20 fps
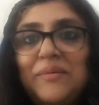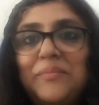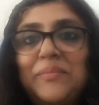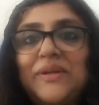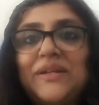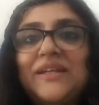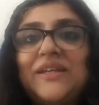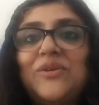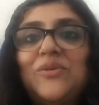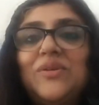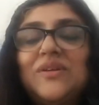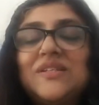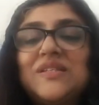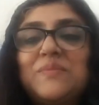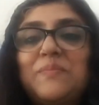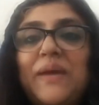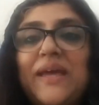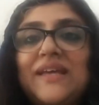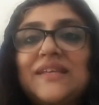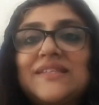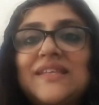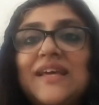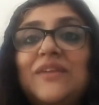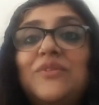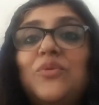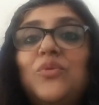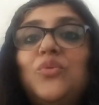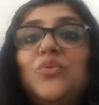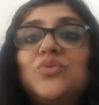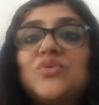particular space,
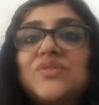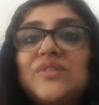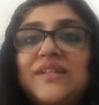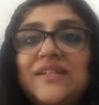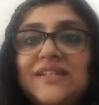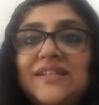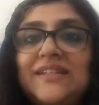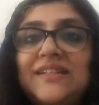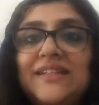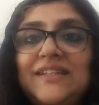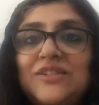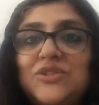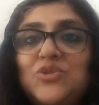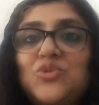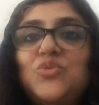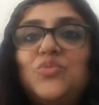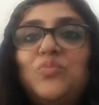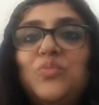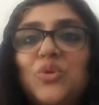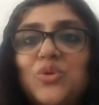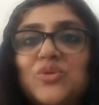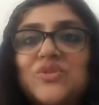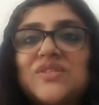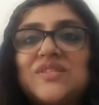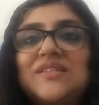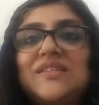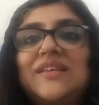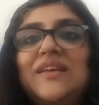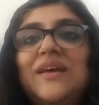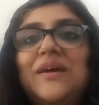and who's written two
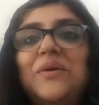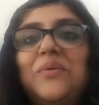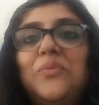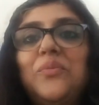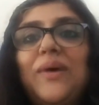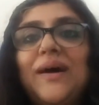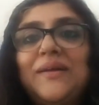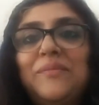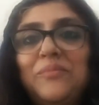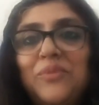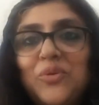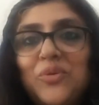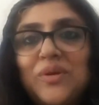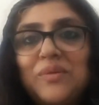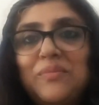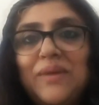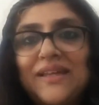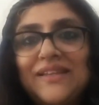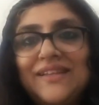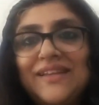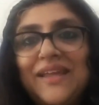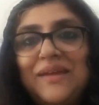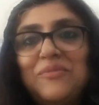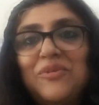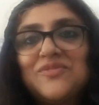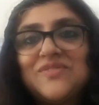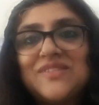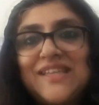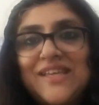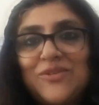books. One book by the name
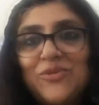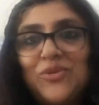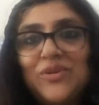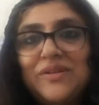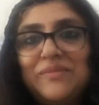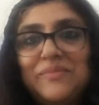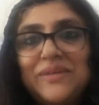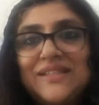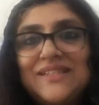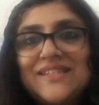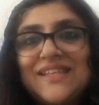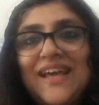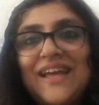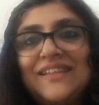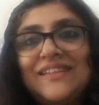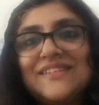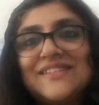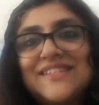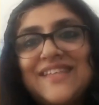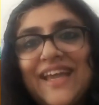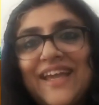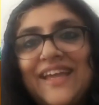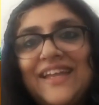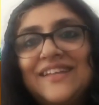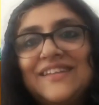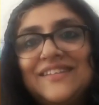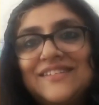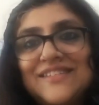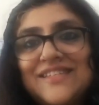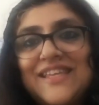of Zero Limits, and the
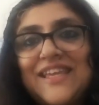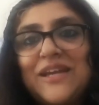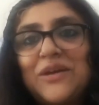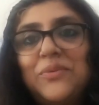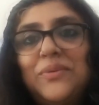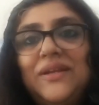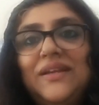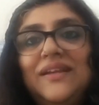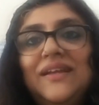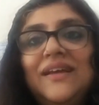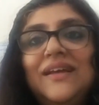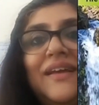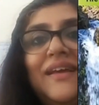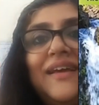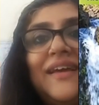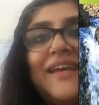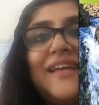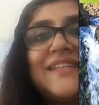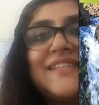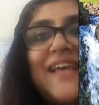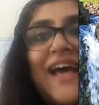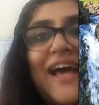second, the sequel, is